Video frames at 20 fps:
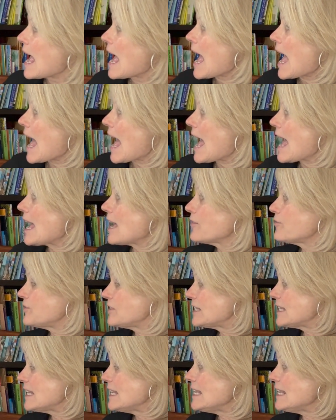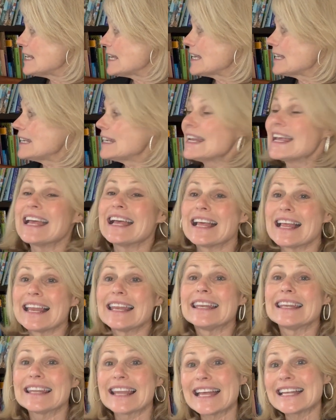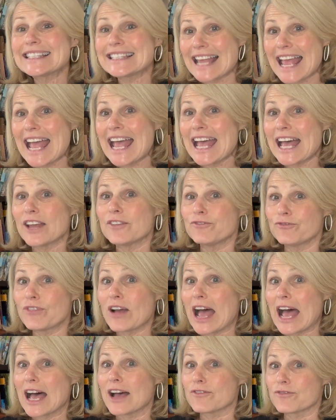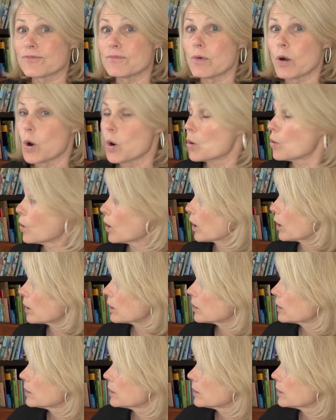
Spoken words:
I have 10. Let's add 5 more.